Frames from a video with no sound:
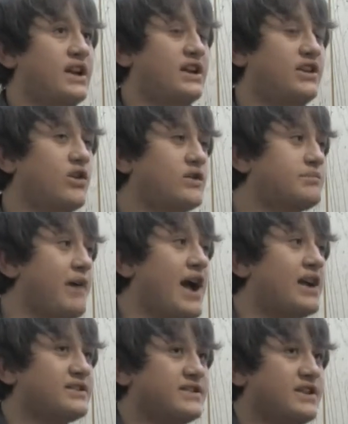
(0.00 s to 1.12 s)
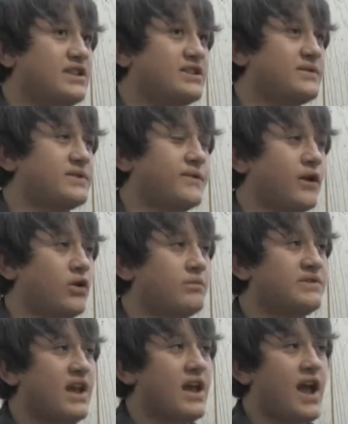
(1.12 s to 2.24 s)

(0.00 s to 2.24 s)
And he goes back to each of his films,